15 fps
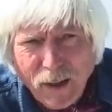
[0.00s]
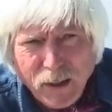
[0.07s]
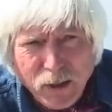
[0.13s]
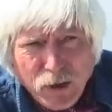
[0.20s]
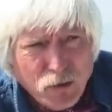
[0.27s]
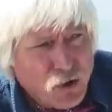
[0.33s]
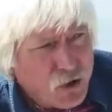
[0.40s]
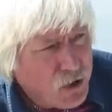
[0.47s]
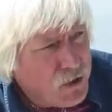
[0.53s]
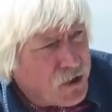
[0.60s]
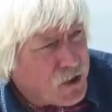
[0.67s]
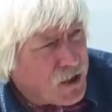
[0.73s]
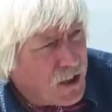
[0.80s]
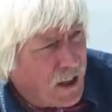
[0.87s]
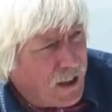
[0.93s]
You should
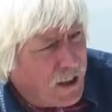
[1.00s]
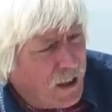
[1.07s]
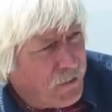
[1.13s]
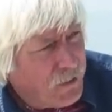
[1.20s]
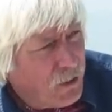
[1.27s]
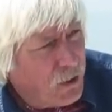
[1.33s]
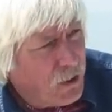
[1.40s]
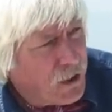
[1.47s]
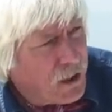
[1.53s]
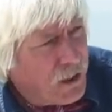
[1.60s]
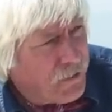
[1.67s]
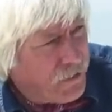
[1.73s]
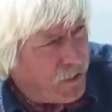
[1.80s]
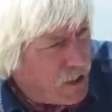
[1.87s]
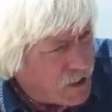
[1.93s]
see, if you look at a
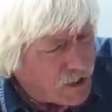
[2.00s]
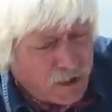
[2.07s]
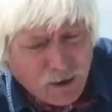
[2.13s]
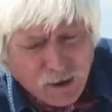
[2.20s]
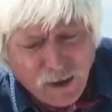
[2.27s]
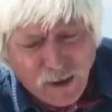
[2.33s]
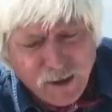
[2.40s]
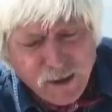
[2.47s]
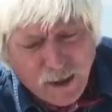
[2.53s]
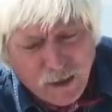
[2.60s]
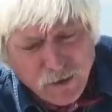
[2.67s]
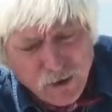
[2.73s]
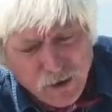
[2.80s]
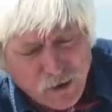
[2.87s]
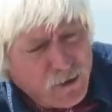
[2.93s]
vertical
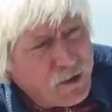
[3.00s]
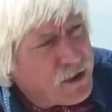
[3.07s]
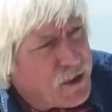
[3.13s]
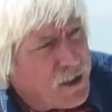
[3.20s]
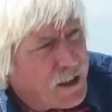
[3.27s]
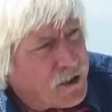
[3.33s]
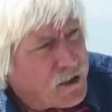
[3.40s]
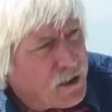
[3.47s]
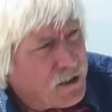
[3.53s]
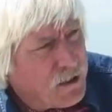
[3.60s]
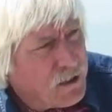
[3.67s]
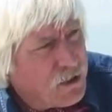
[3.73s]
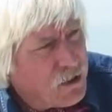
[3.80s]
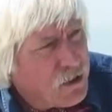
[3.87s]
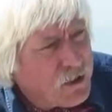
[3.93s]
lighthouse through the sextant,
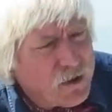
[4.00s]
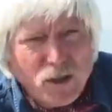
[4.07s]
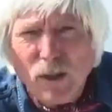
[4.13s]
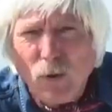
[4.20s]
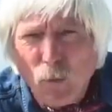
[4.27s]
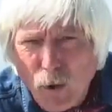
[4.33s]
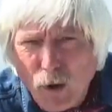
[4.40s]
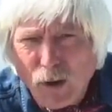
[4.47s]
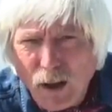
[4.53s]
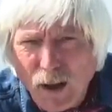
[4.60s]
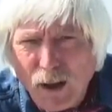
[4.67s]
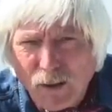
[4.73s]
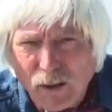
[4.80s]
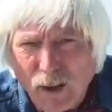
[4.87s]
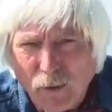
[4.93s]
you should see one
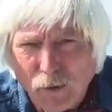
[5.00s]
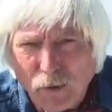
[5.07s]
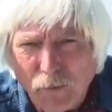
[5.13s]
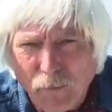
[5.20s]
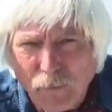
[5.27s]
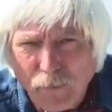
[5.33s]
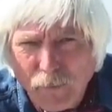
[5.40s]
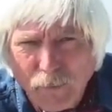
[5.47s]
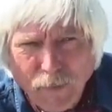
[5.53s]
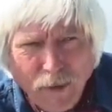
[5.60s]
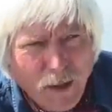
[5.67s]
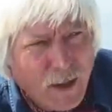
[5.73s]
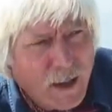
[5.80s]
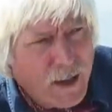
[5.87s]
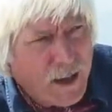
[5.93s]
lighthouse.
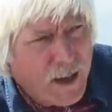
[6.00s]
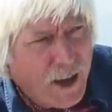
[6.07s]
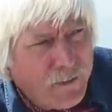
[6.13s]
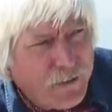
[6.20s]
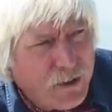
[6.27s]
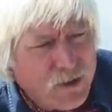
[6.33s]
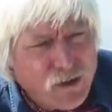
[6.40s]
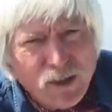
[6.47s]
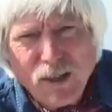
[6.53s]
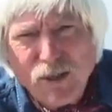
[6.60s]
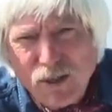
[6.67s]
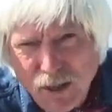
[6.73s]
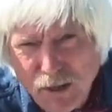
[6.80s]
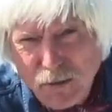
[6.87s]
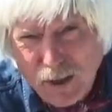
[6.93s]
If you see
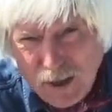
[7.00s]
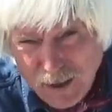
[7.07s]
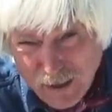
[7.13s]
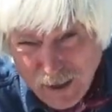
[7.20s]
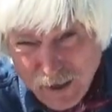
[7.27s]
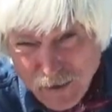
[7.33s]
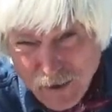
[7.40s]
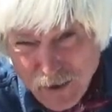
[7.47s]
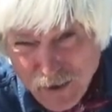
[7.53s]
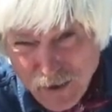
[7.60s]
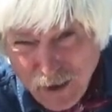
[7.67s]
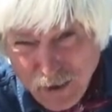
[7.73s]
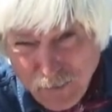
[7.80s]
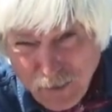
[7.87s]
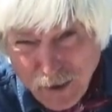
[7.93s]
2 lighthouses
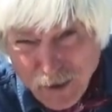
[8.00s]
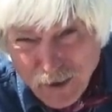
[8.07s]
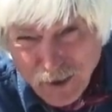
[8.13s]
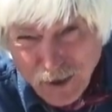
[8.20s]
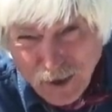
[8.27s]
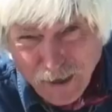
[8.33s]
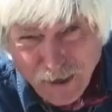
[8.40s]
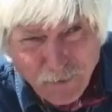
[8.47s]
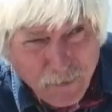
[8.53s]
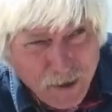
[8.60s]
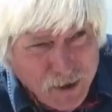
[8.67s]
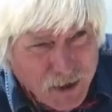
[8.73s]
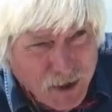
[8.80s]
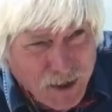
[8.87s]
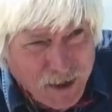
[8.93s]
side by side, it
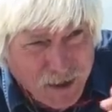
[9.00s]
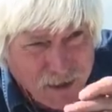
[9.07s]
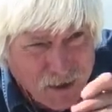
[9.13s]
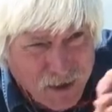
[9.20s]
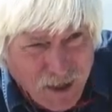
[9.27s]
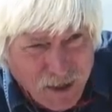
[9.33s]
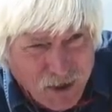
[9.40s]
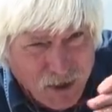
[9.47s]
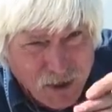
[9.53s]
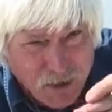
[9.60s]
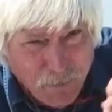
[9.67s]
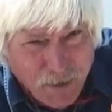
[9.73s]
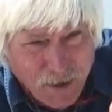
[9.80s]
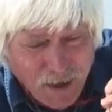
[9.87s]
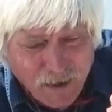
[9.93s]
means the sextant's a
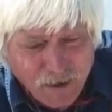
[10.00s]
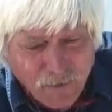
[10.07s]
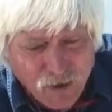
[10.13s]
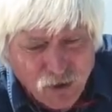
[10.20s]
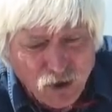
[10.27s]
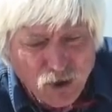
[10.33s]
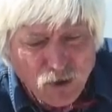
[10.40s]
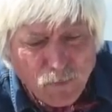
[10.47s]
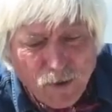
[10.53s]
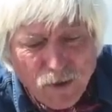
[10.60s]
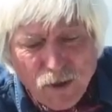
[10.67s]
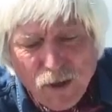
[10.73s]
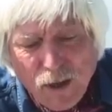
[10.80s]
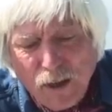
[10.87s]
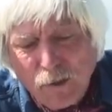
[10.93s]
bit out of adjustment
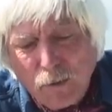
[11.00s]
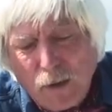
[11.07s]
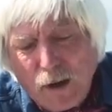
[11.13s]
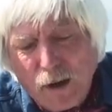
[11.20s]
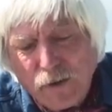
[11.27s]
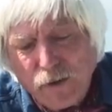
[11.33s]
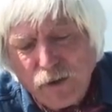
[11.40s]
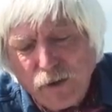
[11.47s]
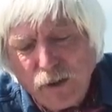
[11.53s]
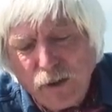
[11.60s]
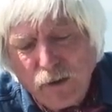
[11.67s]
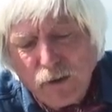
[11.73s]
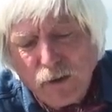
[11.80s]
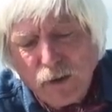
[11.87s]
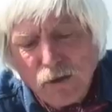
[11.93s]
sidewise, so
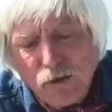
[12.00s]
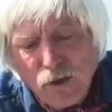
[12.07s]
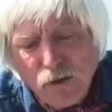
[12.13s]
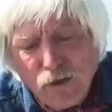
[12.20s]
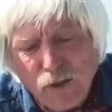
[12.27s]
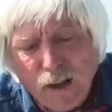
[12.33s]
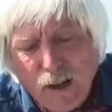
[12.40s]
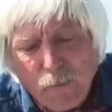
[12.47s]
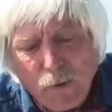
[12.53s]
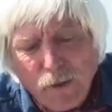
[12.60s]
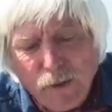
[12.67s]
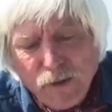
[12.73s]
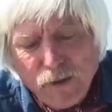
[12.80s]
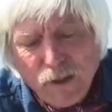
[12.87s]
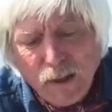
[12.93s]
you can adjust that with
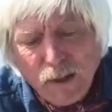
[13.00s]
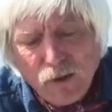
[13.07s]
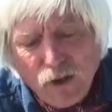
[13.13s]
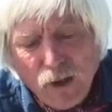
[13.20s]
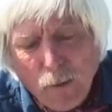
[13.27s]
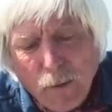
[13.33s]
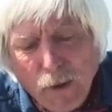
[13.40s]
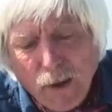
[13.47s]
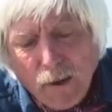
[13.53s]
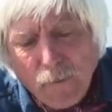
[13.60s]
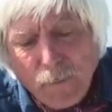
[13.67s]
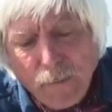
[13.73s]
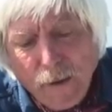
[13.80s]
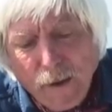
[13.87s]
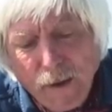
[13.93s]
this little chap here
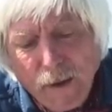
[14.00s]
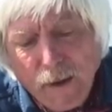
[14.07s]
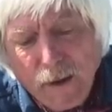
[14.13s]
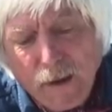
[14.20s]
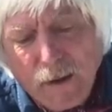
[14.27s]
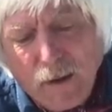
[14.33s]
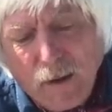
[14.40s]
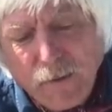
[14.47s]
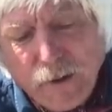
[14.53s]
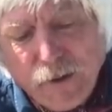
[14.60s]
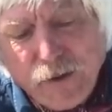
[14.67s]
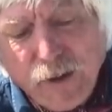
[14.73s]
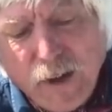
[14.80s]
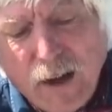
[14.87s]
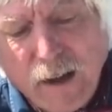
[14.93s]
on the
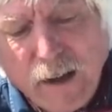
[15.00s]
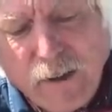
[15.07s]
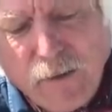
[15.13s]
side of